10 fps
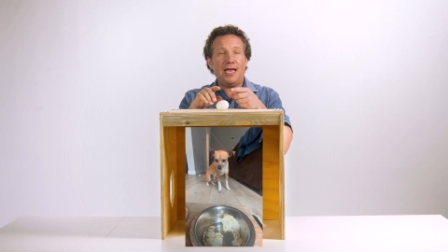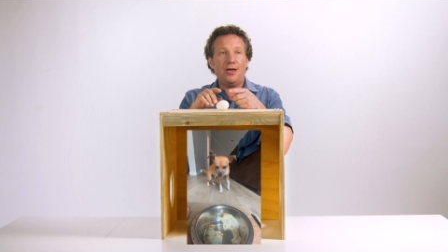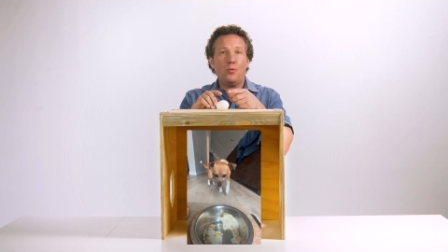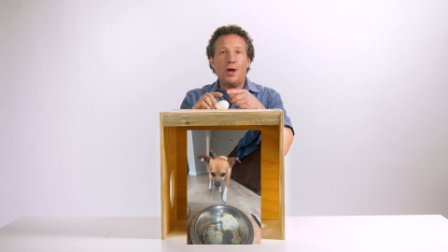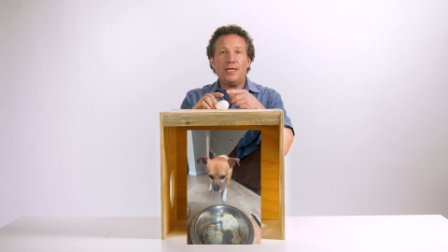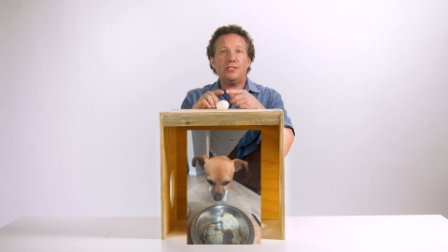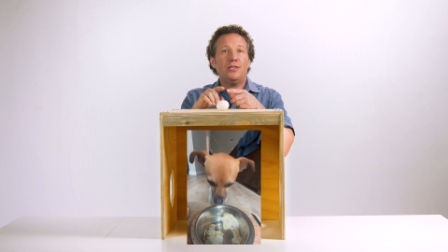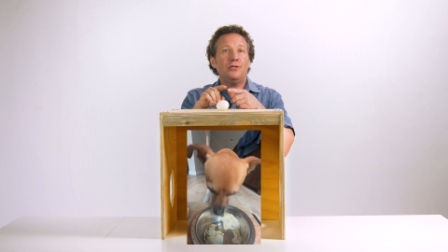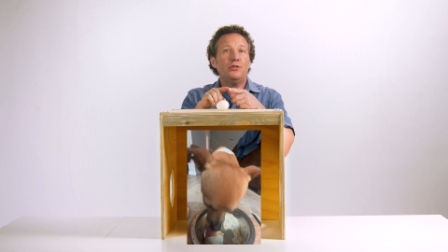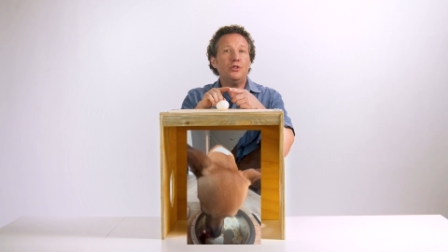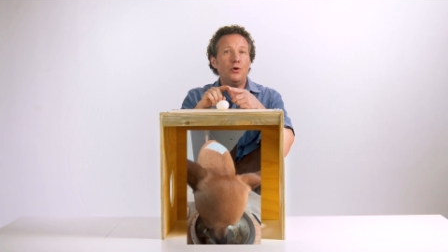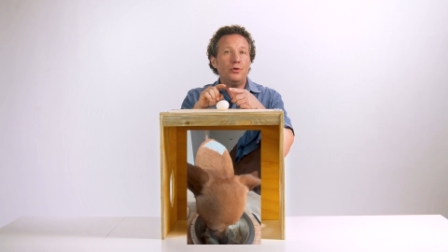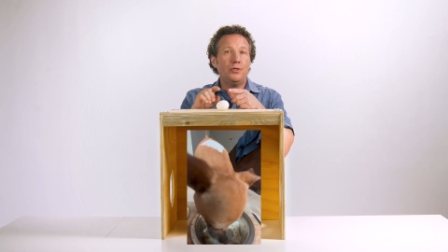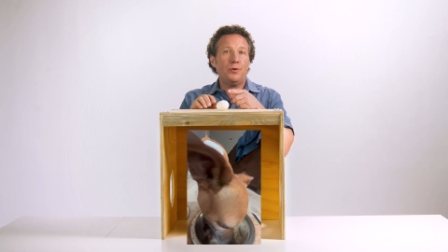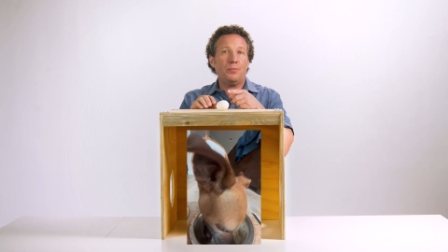egg whites
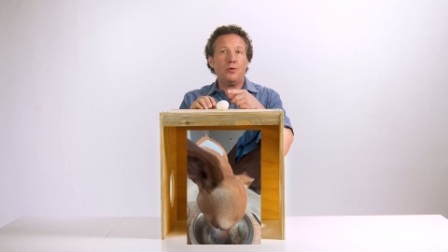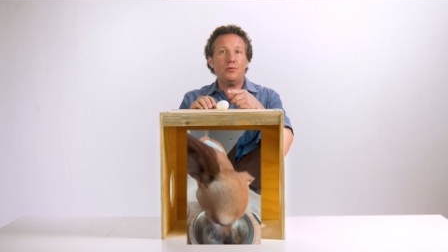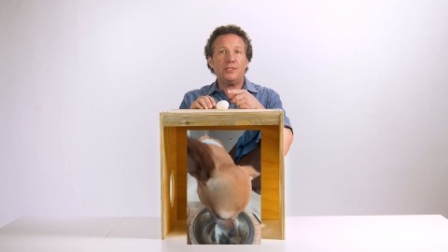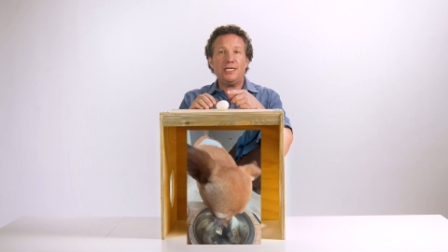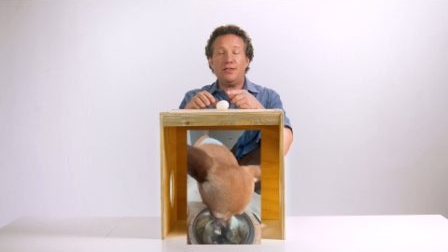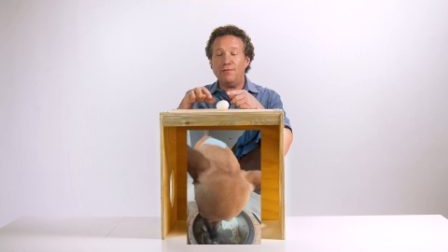loaded with protein,